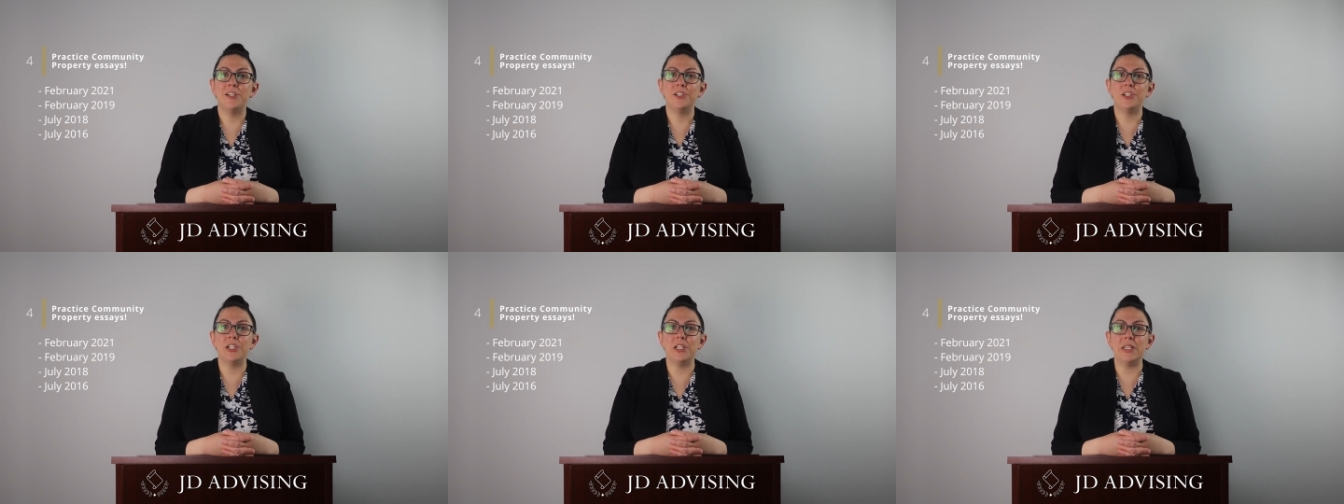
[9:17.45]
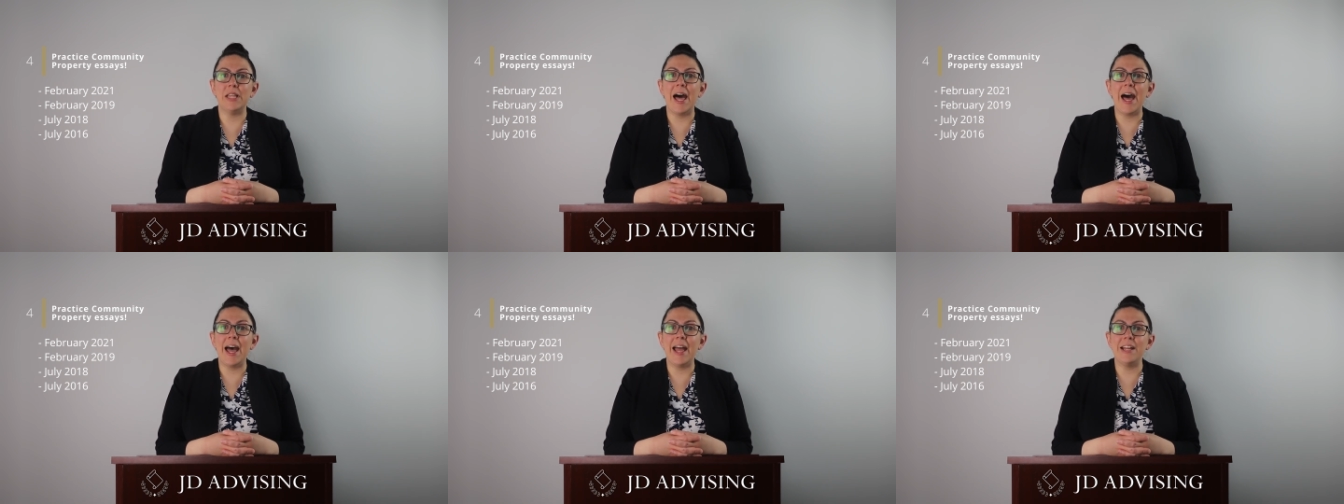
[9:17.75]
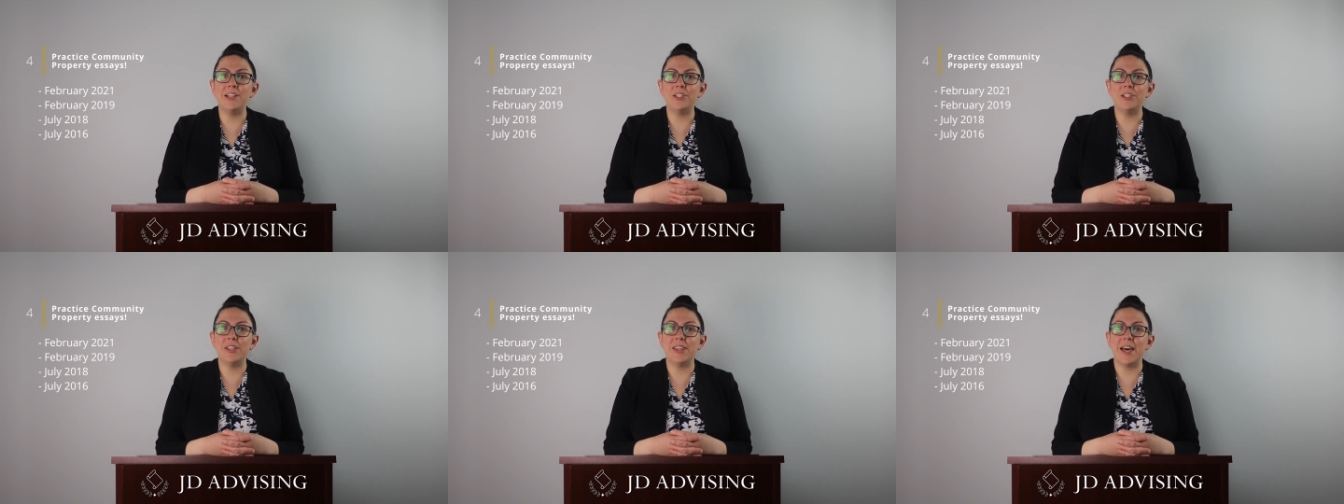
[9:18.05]

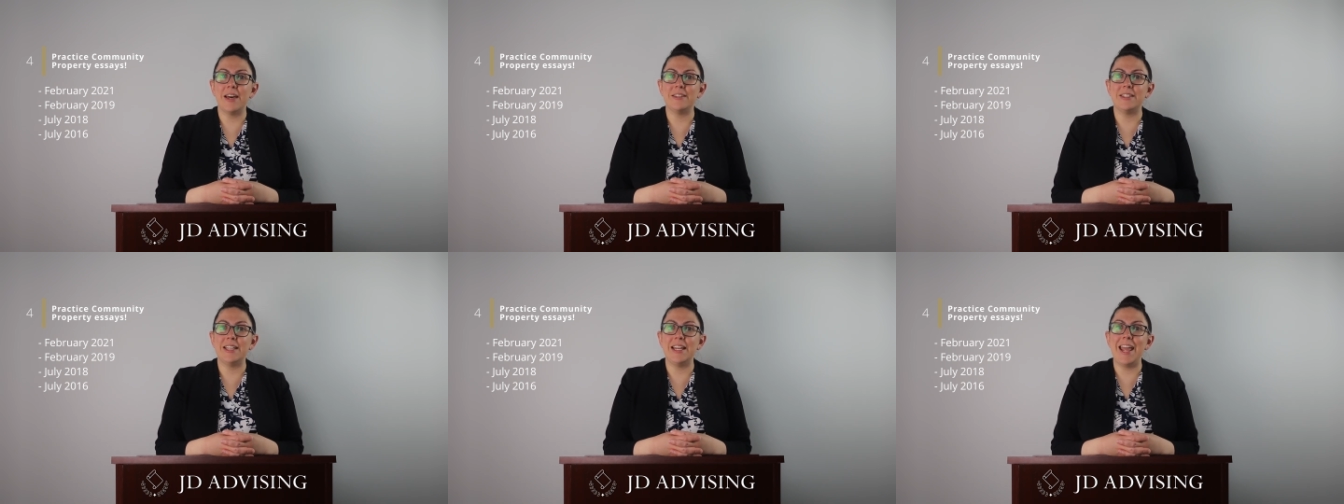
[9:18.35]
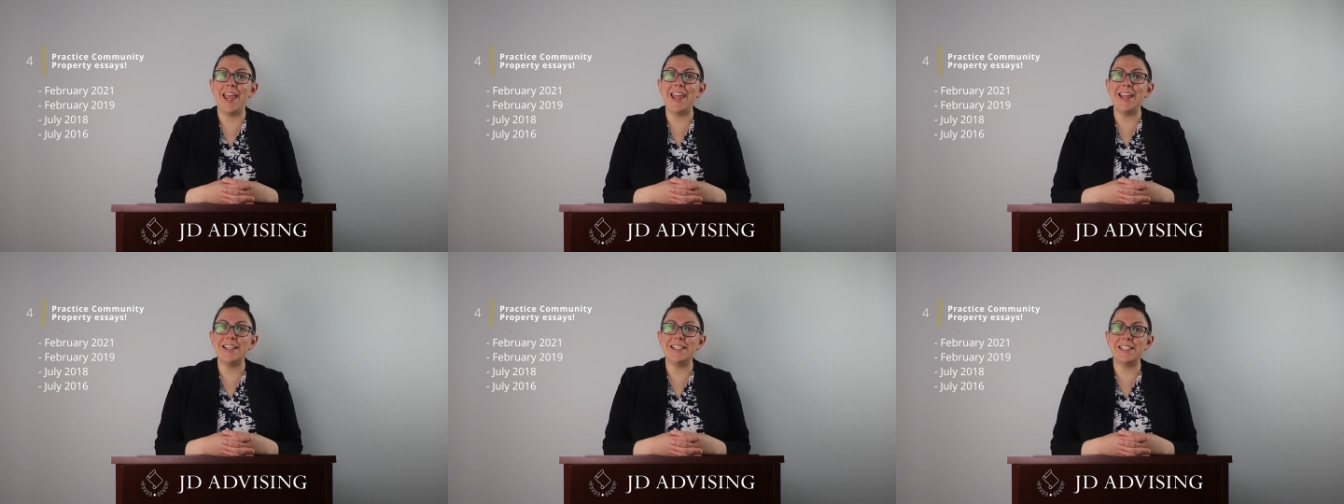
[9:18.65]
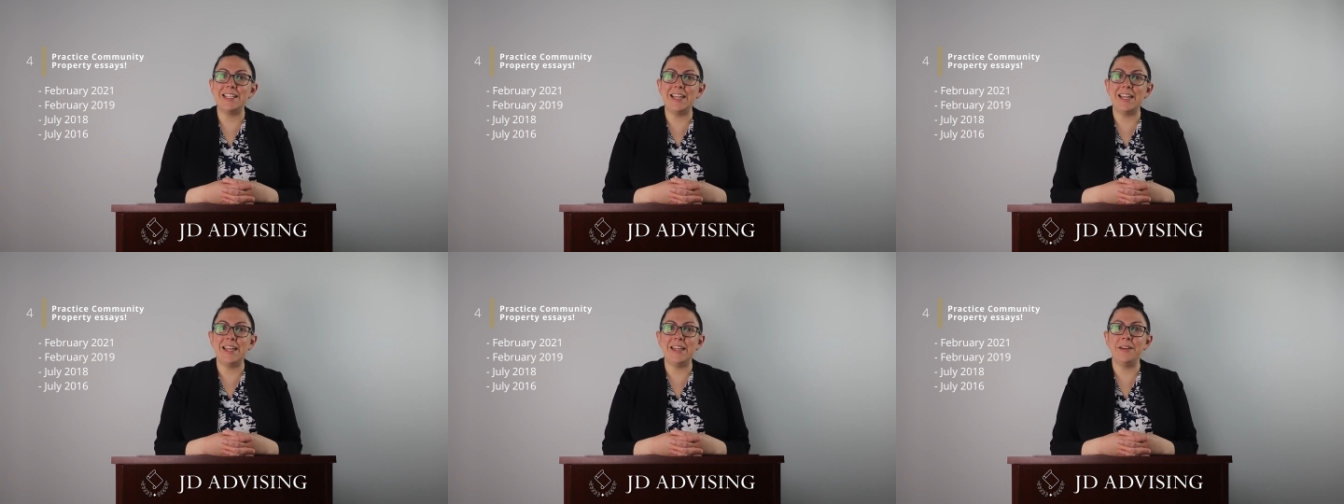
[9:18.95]
July two thousand
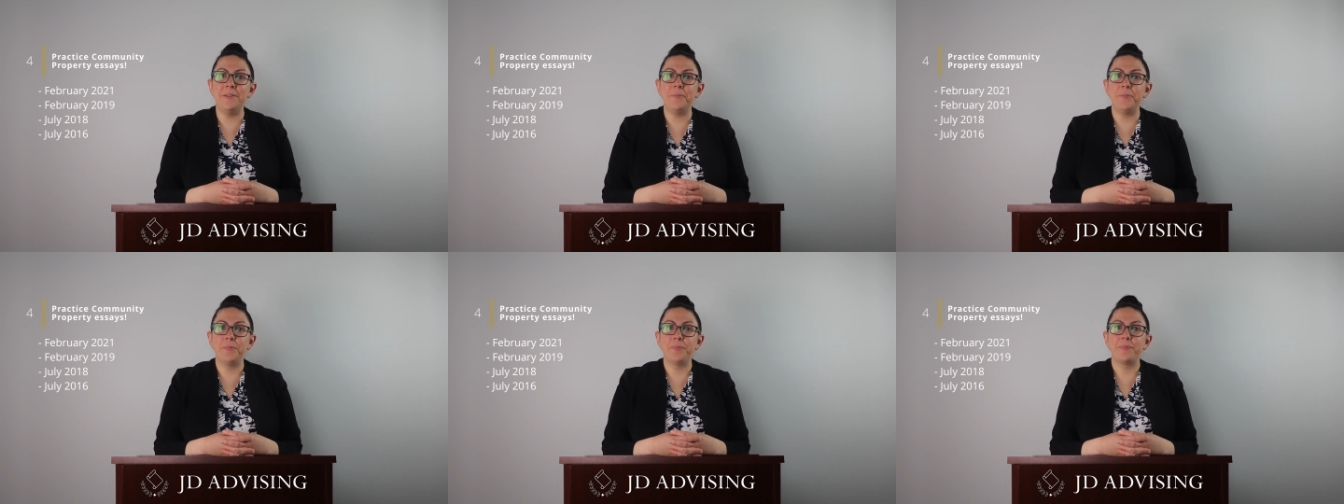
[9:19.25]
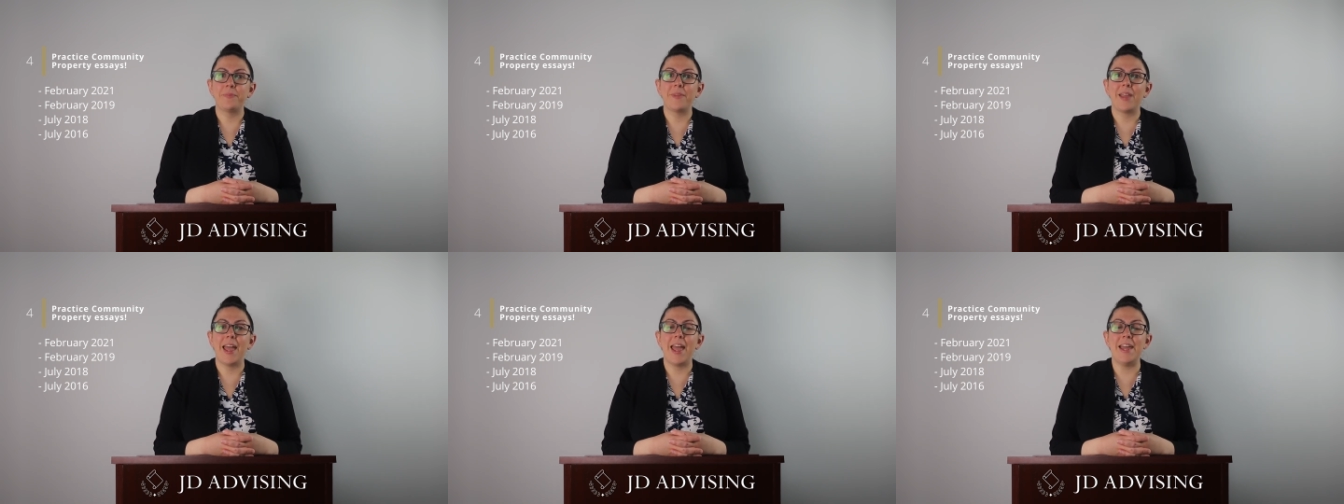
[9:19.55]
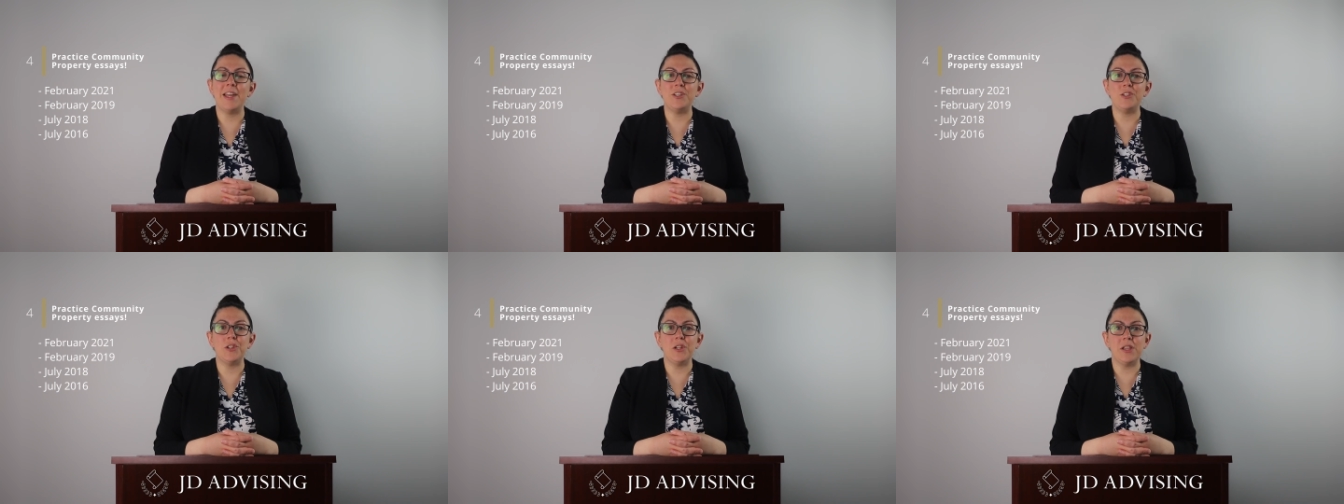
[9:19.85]
eighteen,
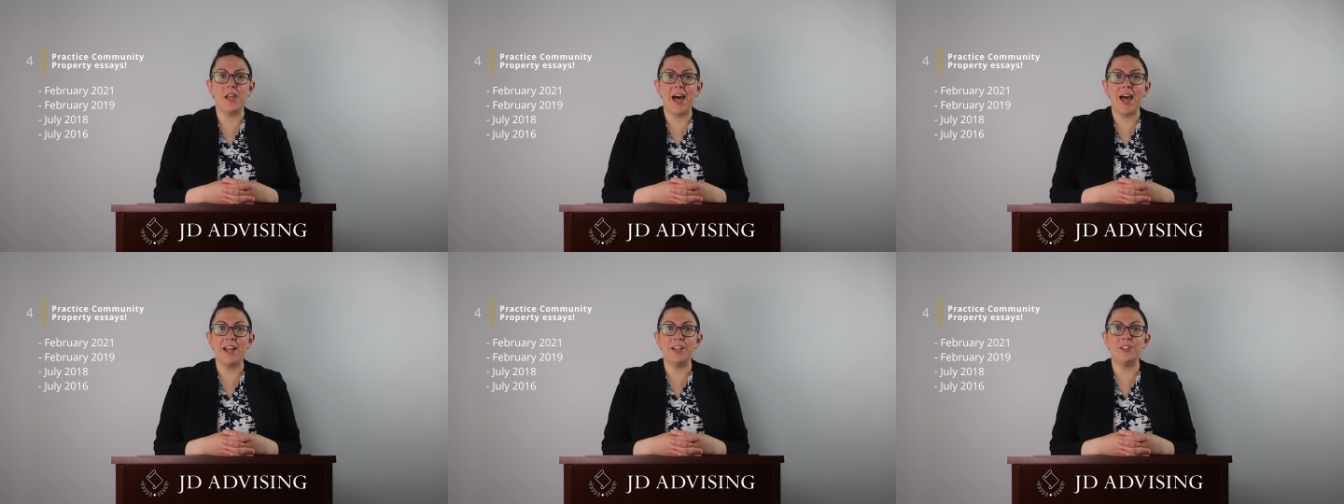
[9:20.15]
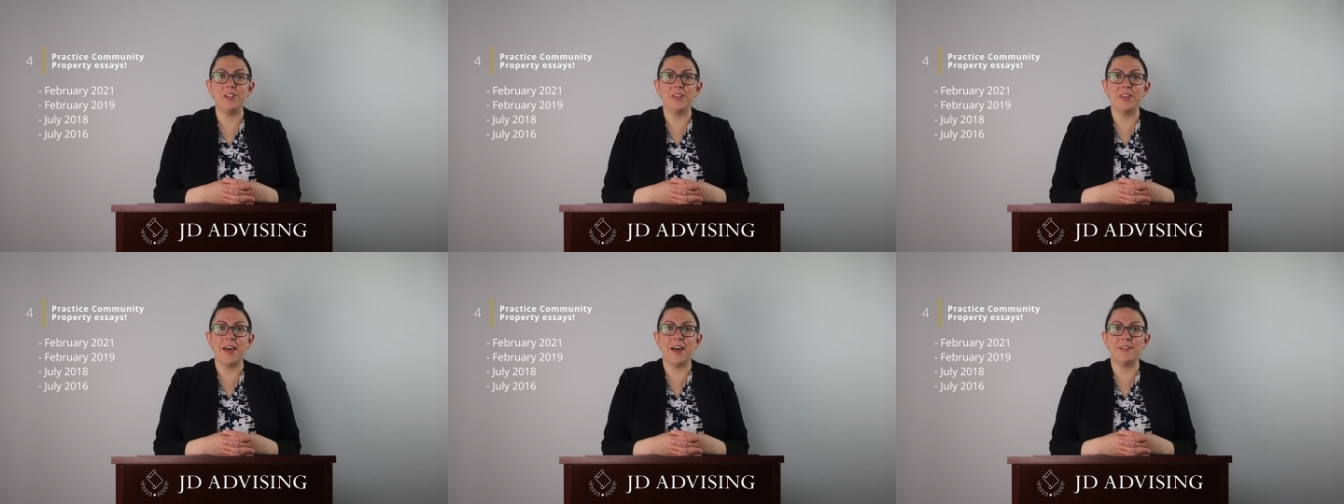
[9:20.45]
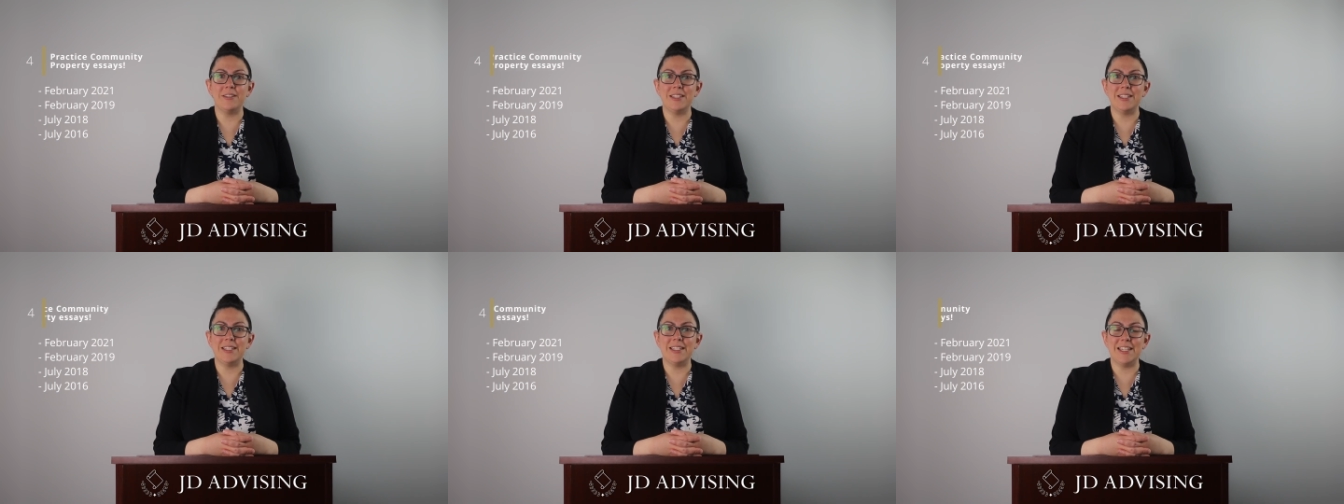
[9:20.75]
and July two
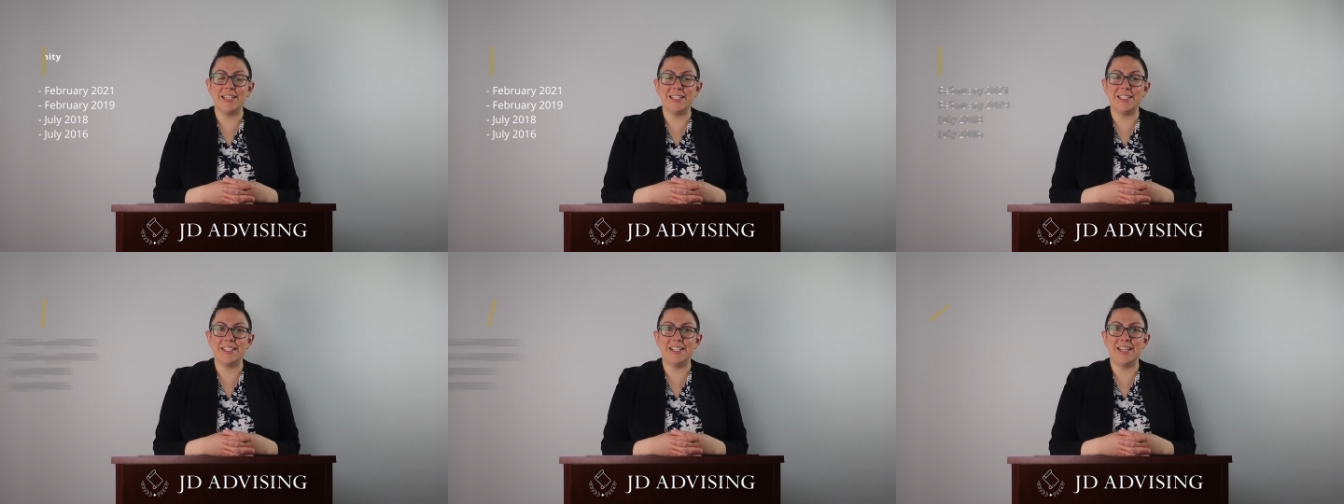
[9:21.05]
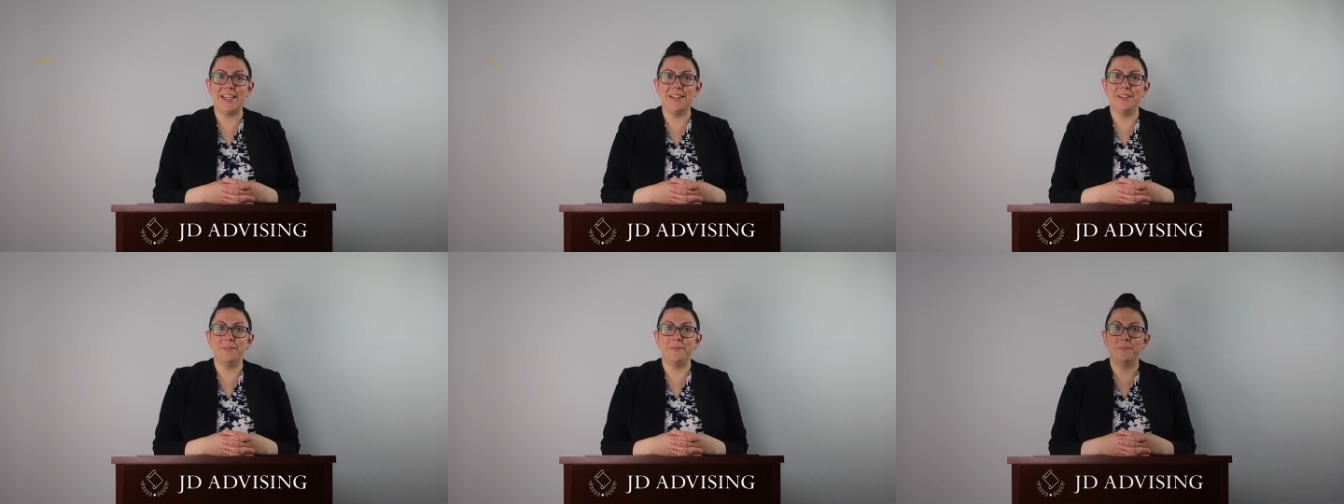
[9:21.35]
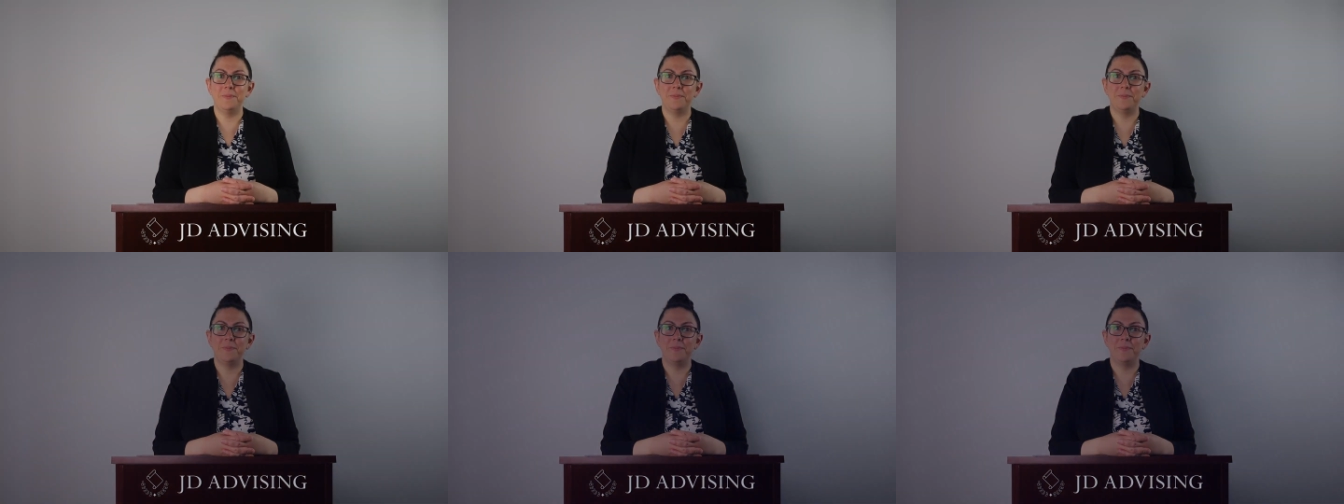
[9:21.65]
thousand sixteen.